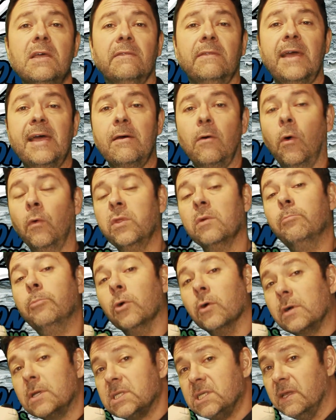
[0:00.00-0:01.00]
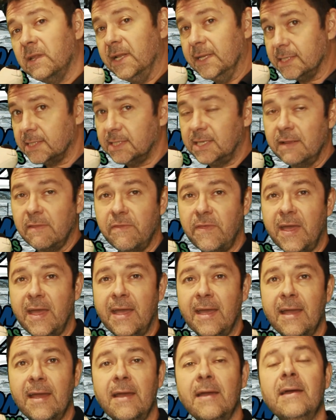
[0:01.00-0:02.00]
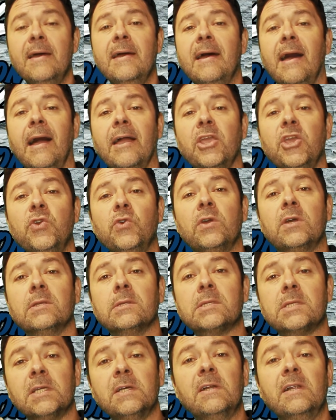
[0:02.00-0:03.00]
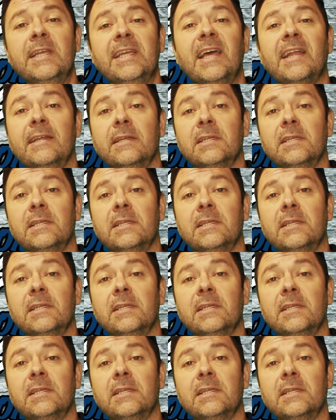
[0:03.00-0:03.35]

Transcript: There, all the books are listed there, and you can certainly get